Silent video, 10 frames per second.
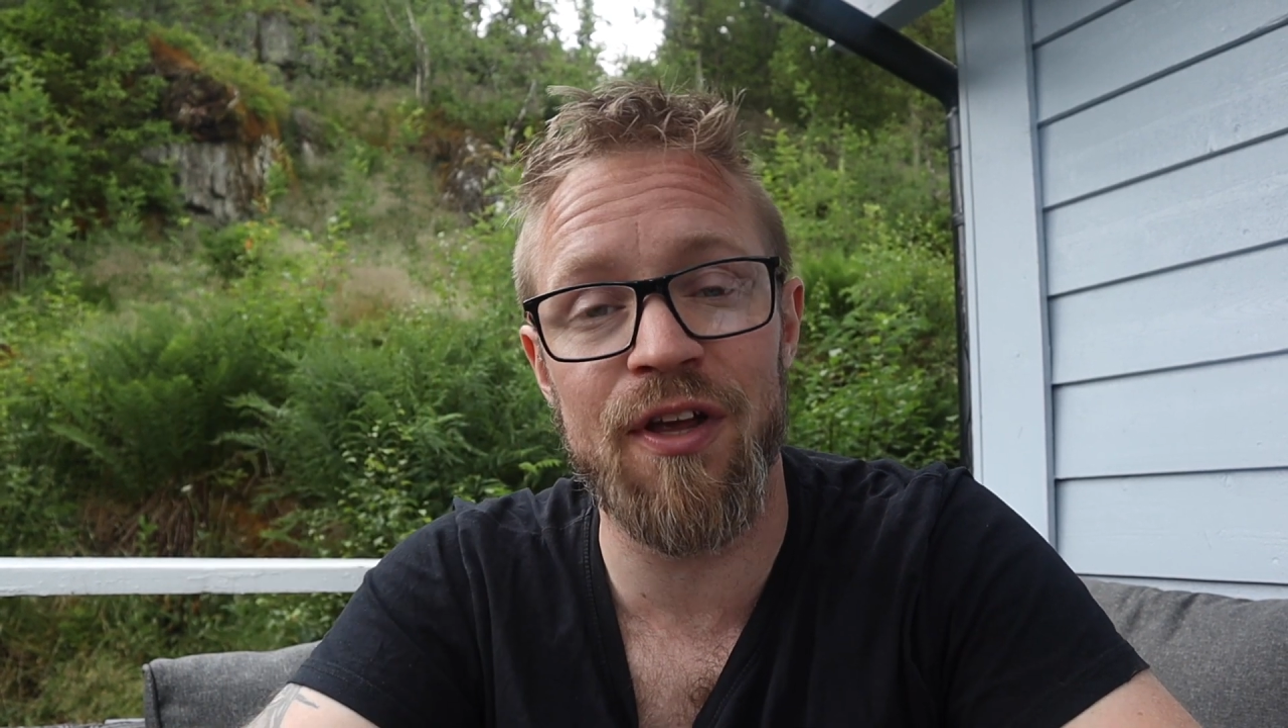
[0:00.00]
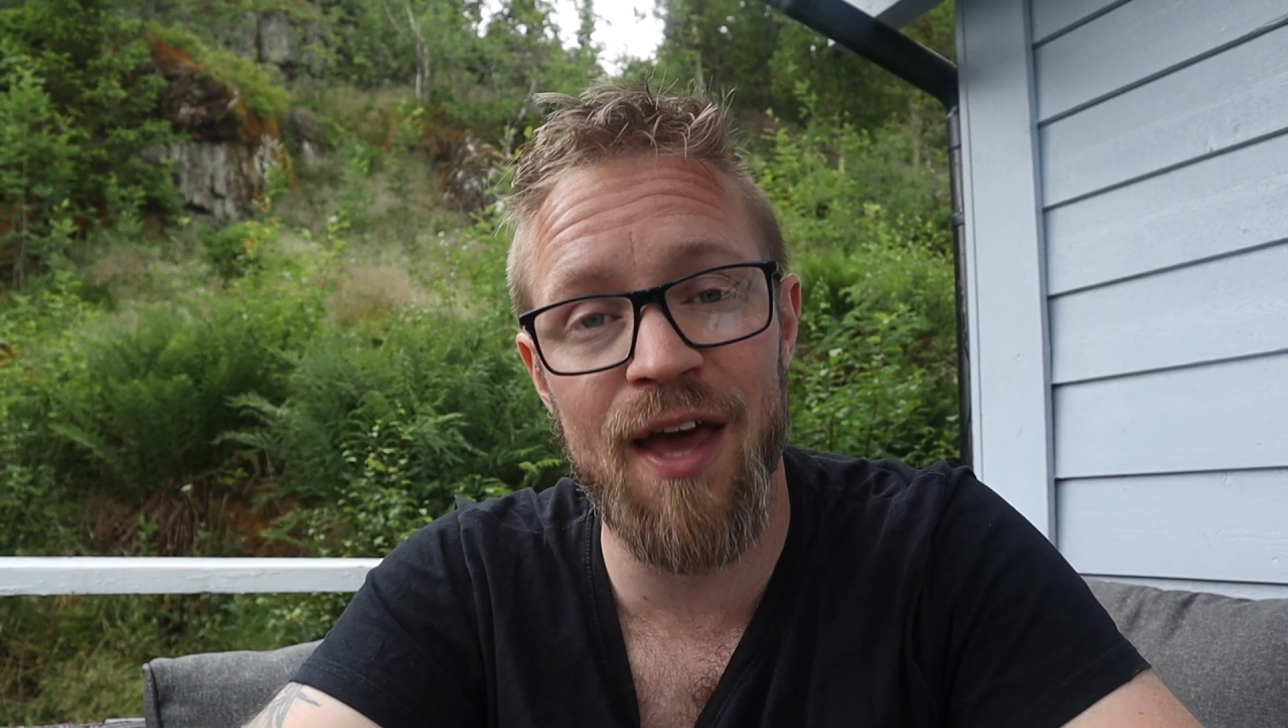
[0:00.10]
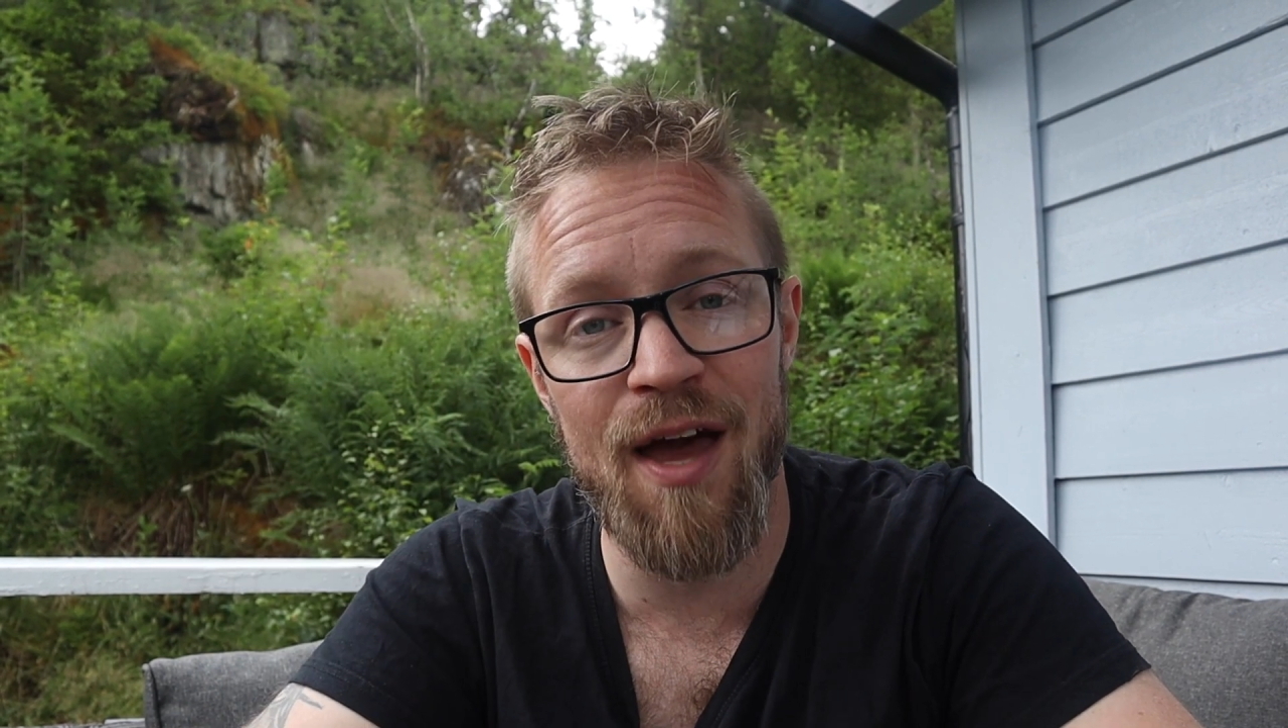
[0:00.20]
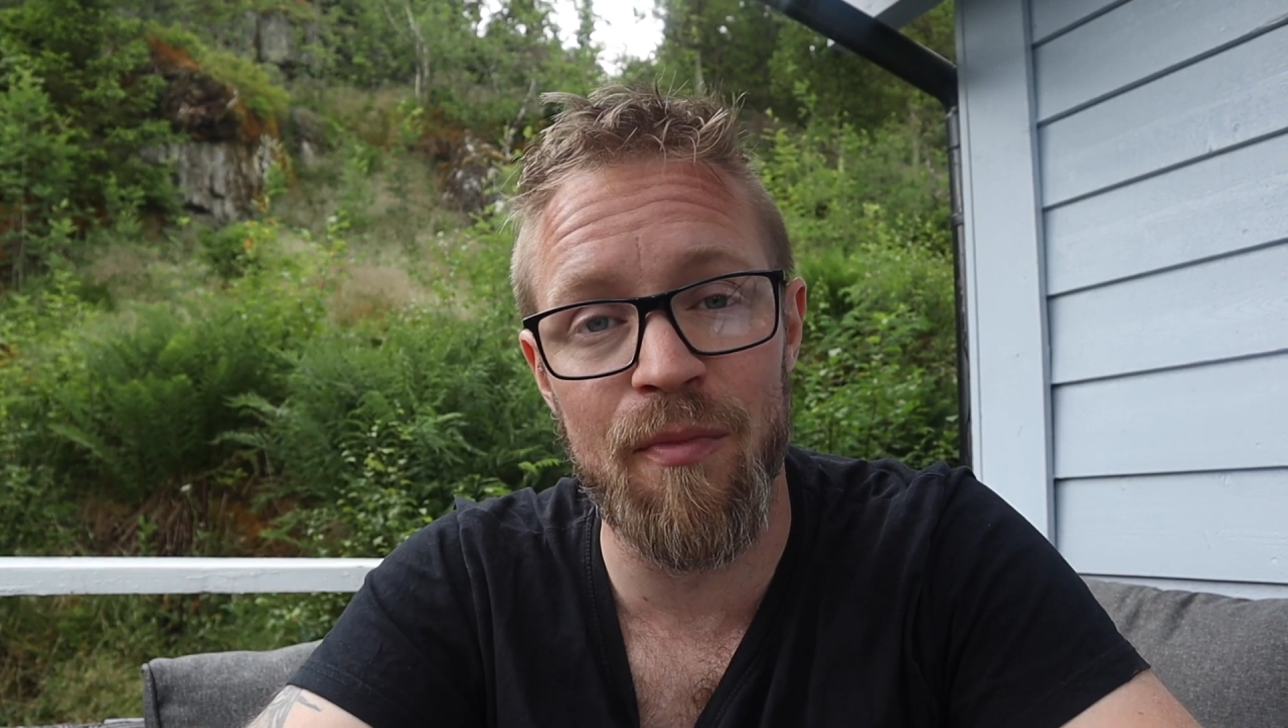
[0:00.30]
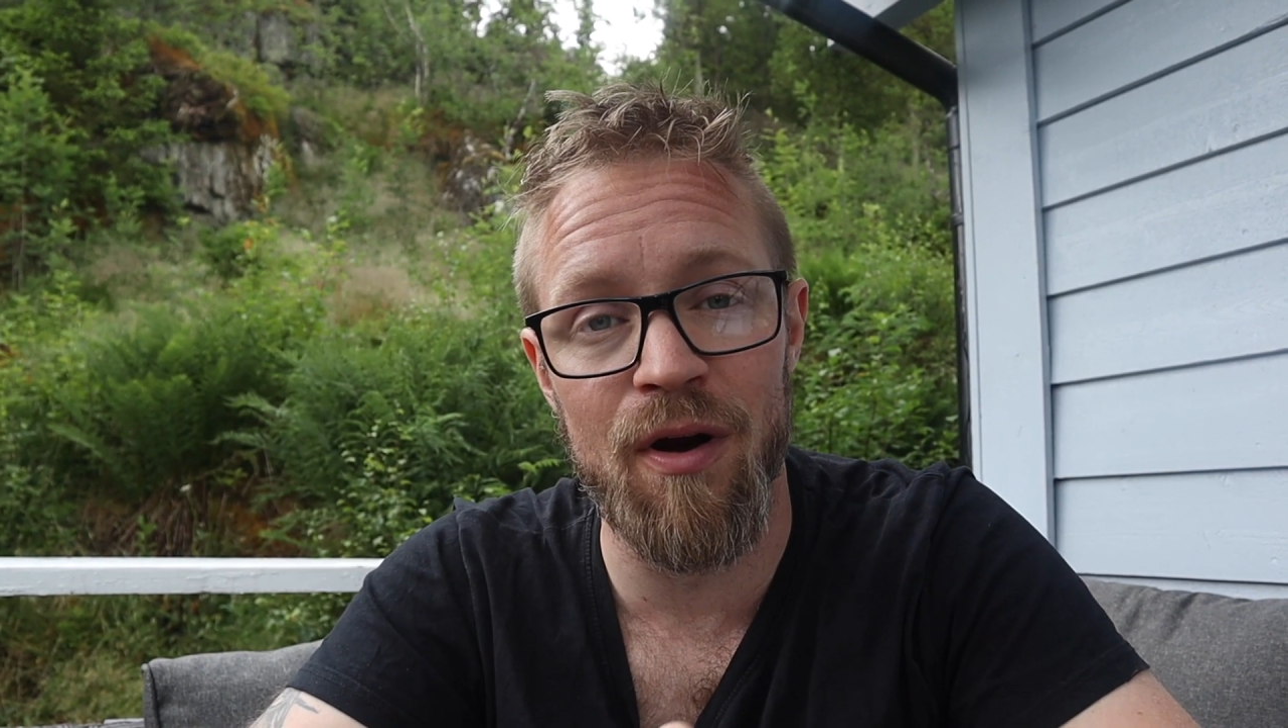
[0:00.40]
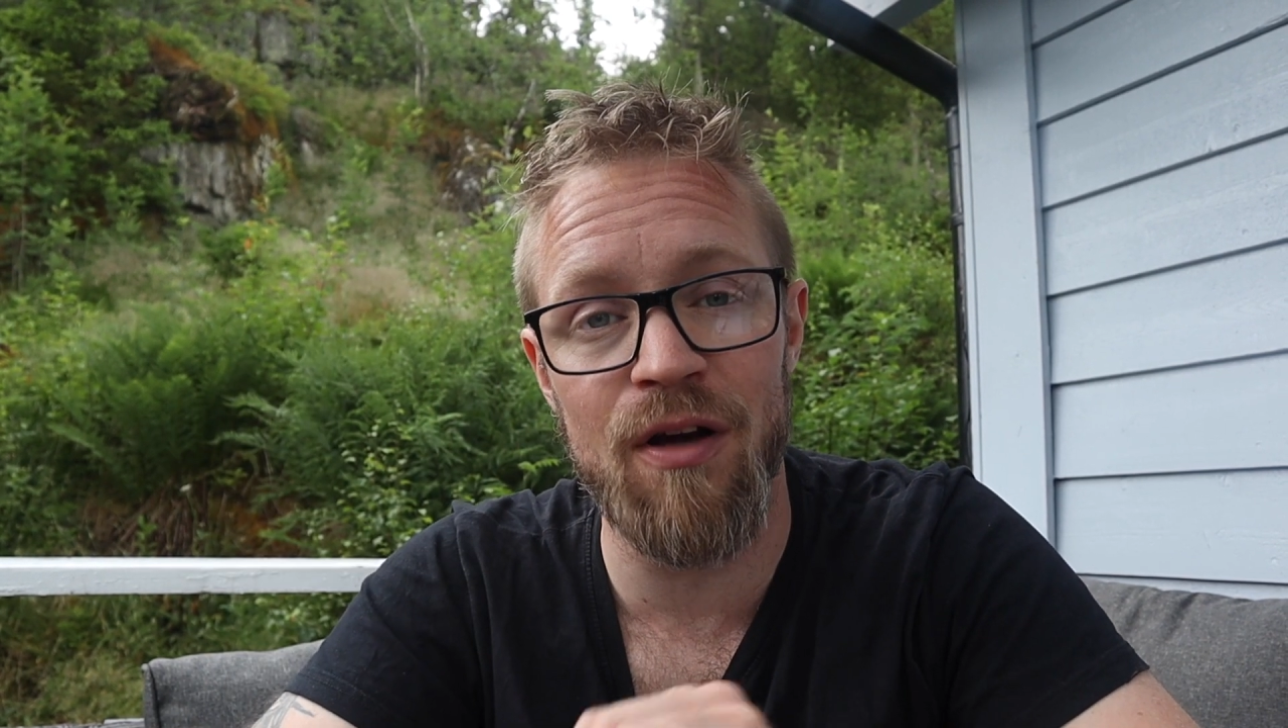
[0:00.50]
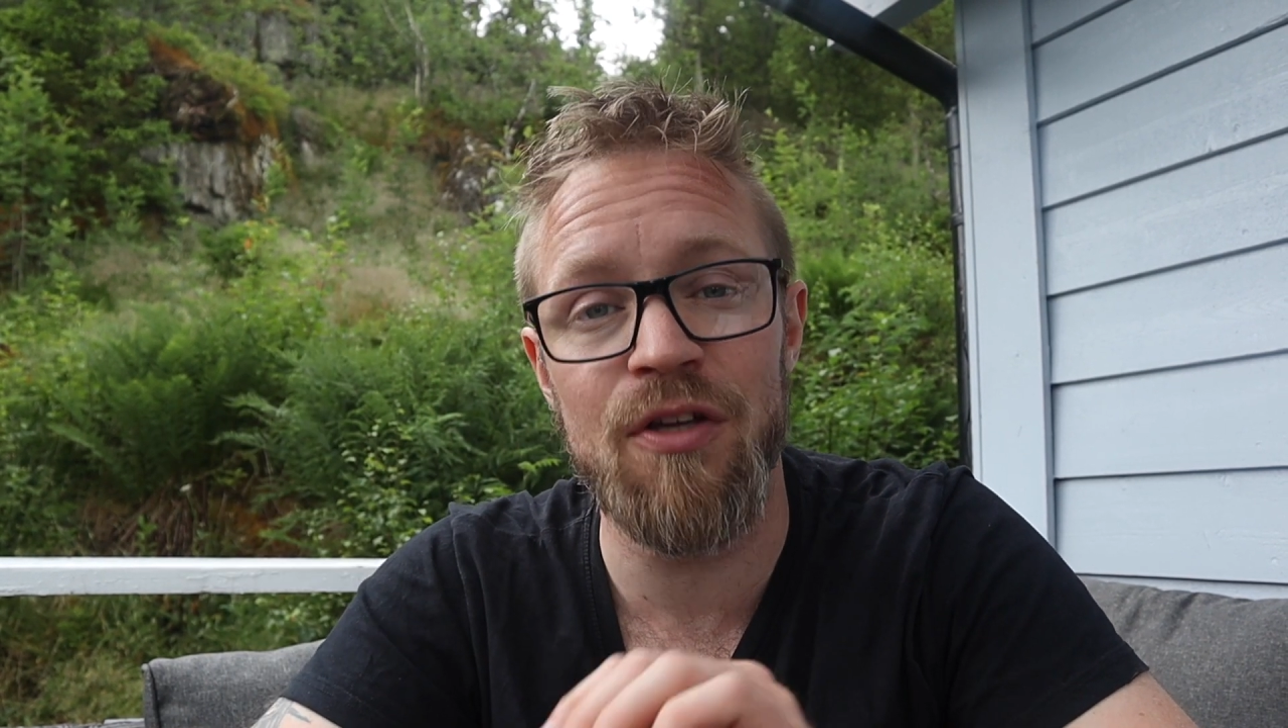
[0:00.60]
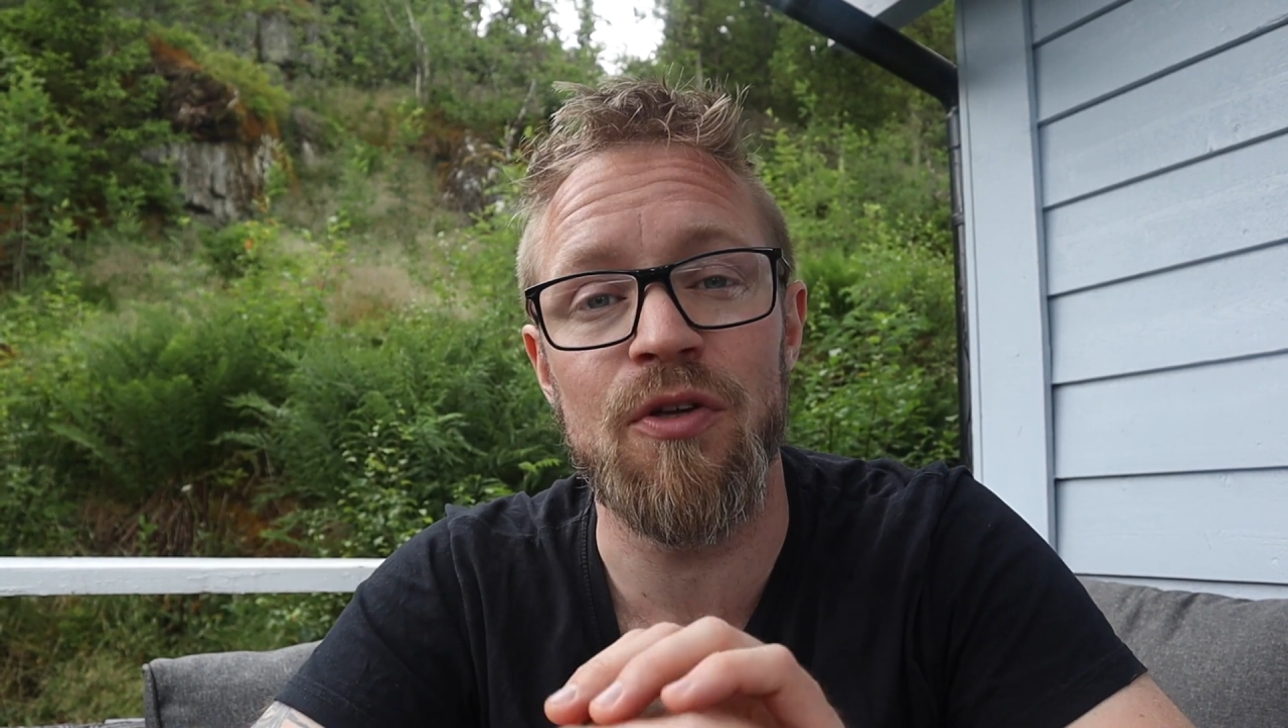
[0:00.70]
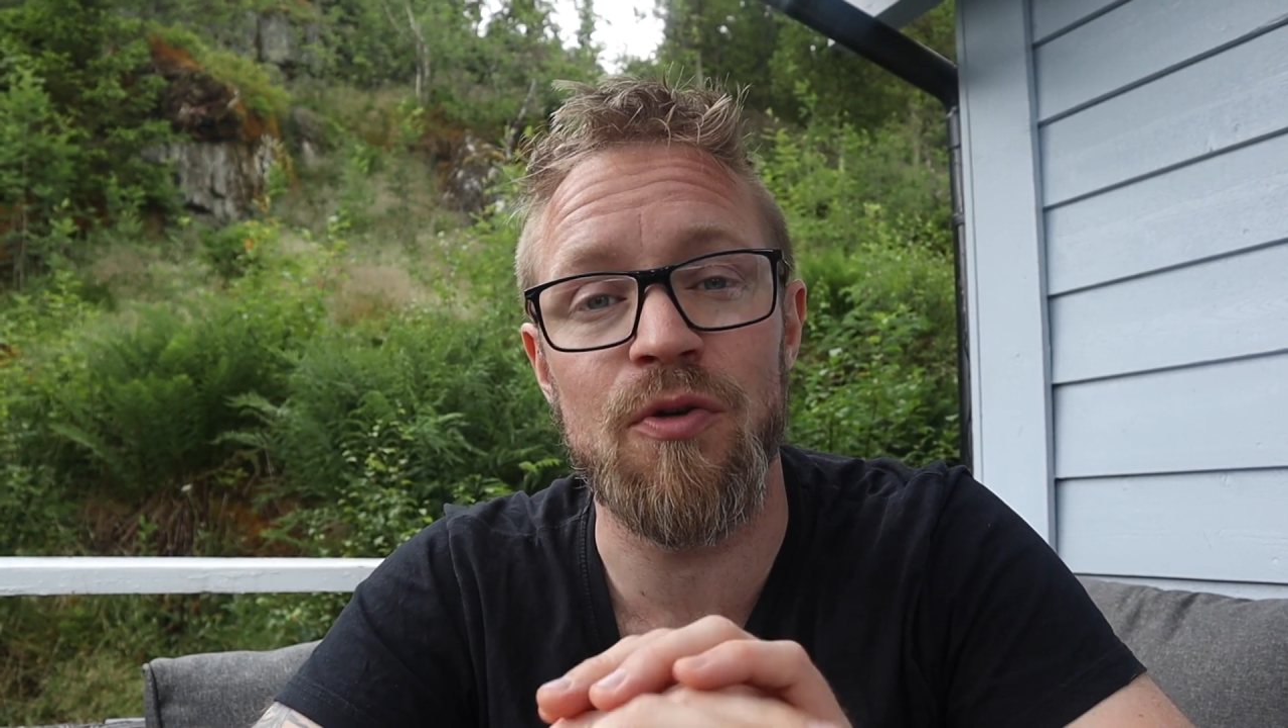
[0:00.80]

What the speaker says: camera,